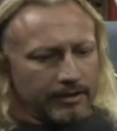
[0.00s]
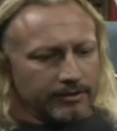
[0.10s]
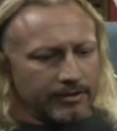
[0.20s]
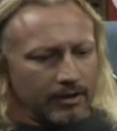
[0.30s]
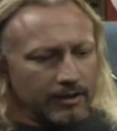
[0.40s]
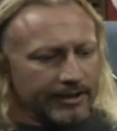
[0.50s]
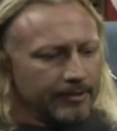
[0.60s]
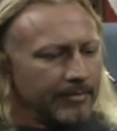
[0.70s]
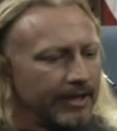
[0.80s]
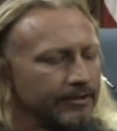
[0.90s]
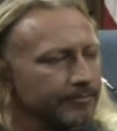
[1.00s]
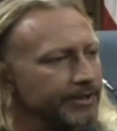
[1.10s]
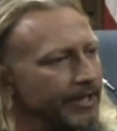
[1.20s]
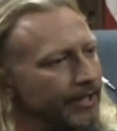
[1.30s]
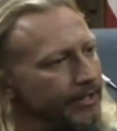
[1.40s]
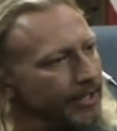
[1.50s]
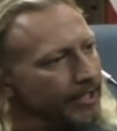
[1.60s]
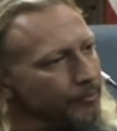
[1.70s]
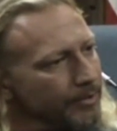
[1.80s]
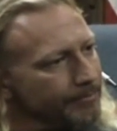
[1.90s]
Tully and Magnum TA in the I
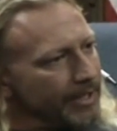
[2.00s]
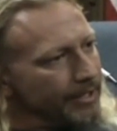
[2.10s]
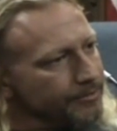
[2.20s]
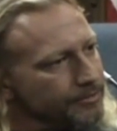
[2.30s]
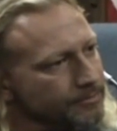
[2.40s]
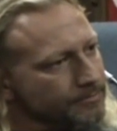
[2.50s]
Quit match.